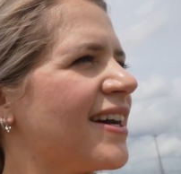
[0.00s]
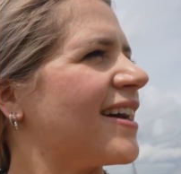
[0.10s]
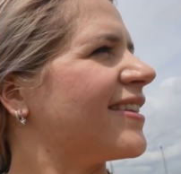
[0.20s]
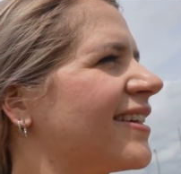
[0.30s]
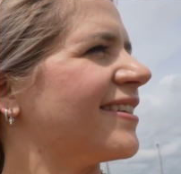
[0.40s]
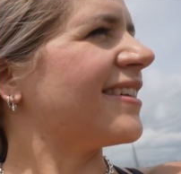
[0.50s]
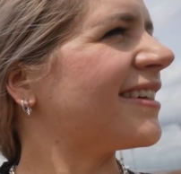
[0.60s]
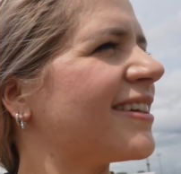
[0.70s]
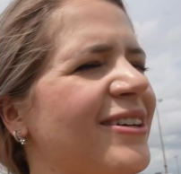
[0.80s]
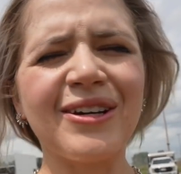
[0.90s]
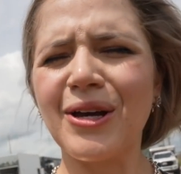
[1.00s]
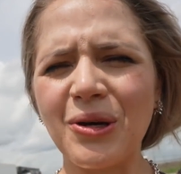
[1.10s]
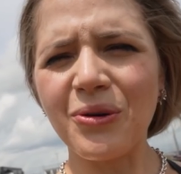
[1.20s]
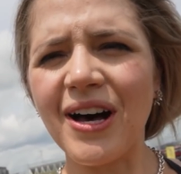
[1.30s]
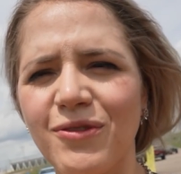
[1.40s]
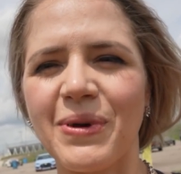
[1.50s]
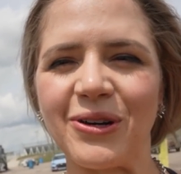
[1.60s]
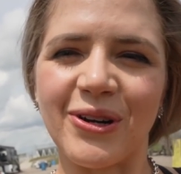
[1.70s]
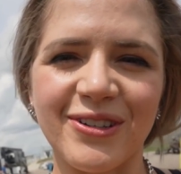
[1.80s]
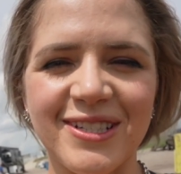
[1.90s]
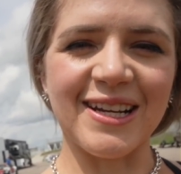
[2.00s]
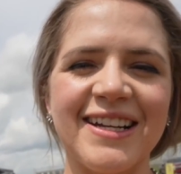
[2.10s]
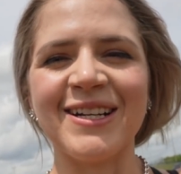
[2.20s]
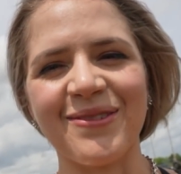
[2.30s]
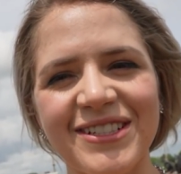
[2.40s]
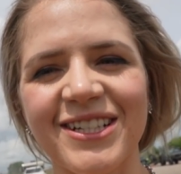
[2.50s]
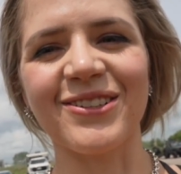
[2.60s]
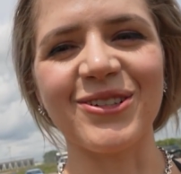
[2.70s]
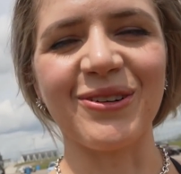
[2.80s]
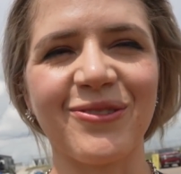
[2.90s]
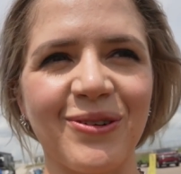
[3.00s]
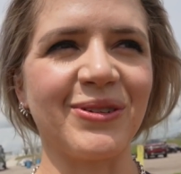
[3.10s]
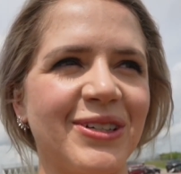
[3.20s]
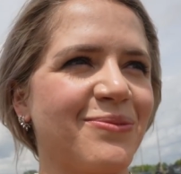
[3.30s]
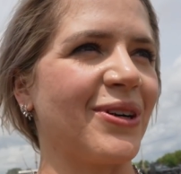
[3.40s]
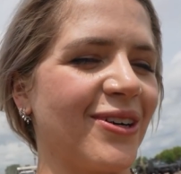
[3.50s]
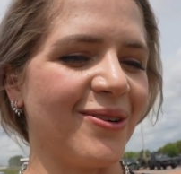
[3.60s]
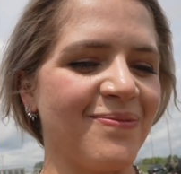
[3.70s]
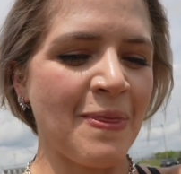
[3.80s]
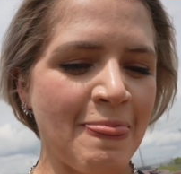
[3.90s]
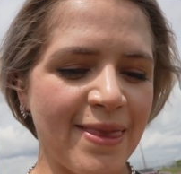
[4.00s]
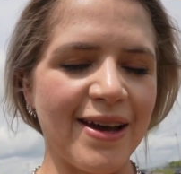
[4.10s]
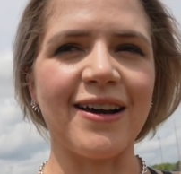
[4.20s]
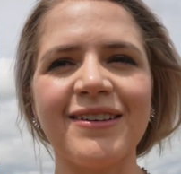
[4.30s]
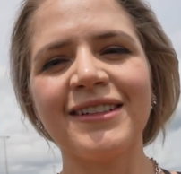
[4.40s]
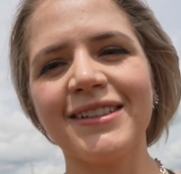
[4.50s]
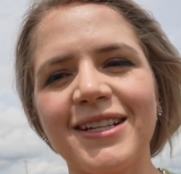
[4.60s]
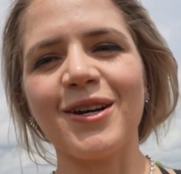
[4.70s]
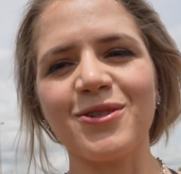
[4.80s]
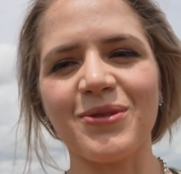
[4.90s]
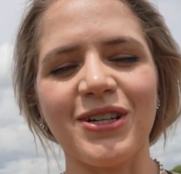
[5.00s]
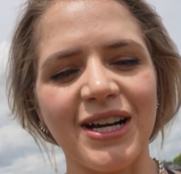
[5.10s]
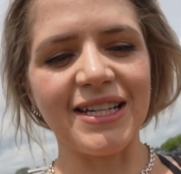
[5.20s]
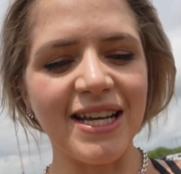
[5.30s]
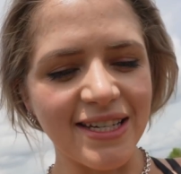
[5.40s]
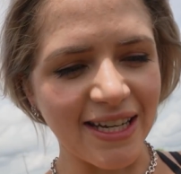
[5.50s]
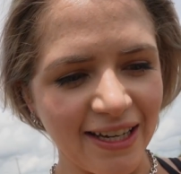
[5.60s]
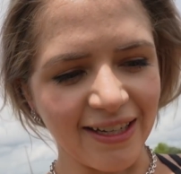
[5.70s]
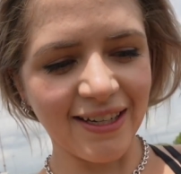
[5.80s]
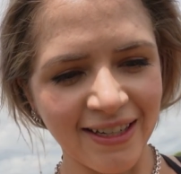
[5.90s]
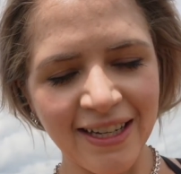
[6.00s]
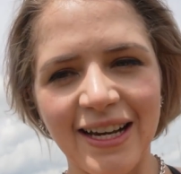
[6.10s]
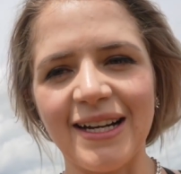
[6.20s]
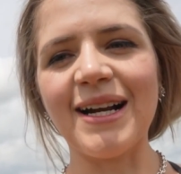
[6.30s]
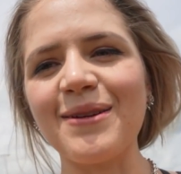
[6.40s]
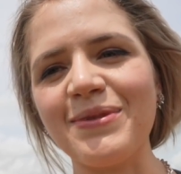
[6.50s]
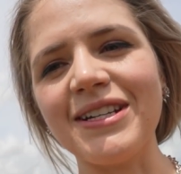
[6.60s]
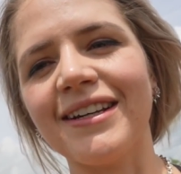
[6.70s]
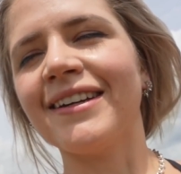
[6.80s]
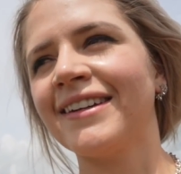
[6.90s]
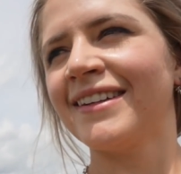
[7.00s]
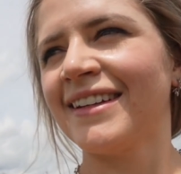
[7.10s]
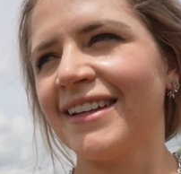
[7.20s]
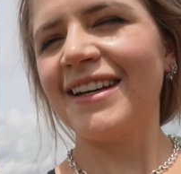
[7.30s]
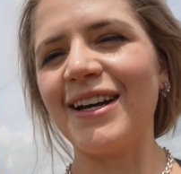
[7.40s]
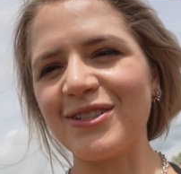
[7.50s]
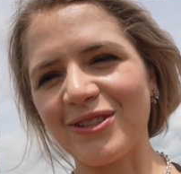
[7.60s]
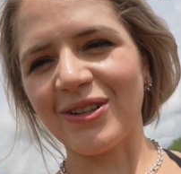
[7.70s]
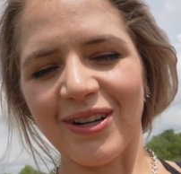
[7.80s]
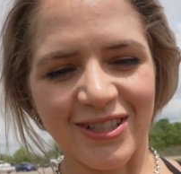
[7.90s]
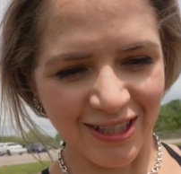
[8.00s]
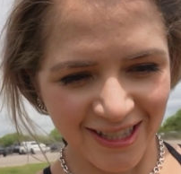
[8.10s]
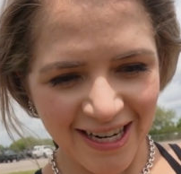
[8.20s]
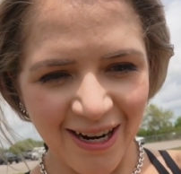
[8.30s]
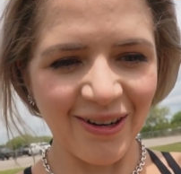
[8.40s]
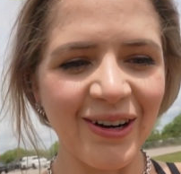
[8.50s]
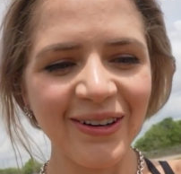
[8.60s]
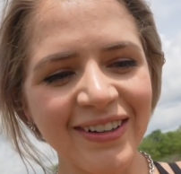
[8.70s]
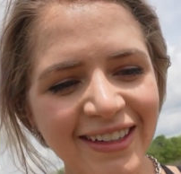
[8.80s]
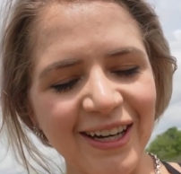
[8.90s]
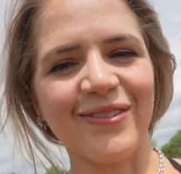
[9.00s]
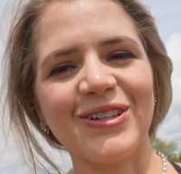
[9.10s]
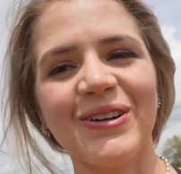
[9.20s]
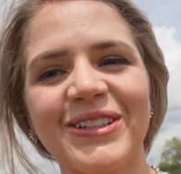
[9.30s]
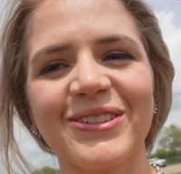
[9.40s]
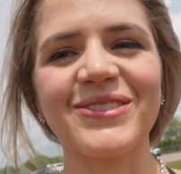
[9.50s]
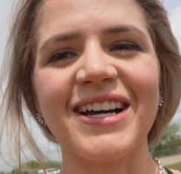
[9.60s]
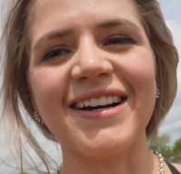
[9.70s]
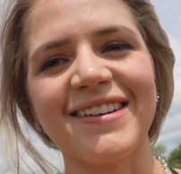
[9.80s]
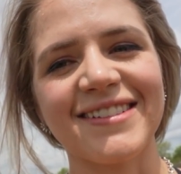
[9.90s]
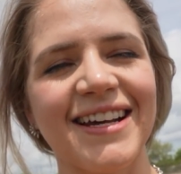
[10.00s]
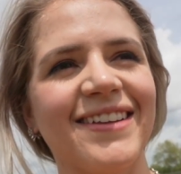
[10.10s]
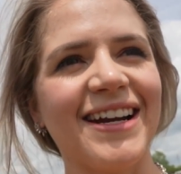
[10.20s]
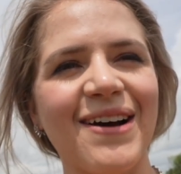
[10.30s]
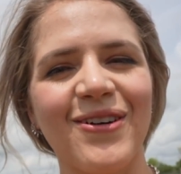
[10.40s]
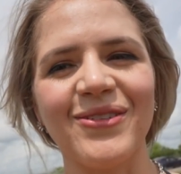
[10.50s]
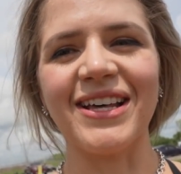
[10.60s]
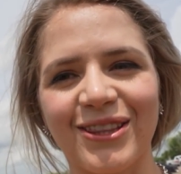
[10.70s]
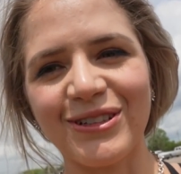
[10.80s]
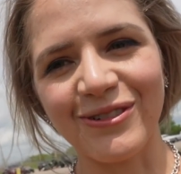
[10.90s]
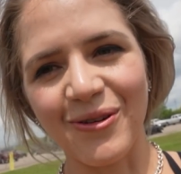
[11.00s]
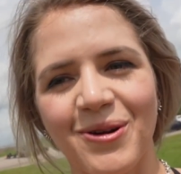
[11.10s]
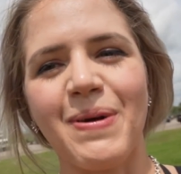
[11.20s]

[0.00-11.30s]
and then we'll have a better understanding of each other going forward. But yeah, tires were dead. I gotta be extra cautious now of going through tires now that I have all that 3-rotor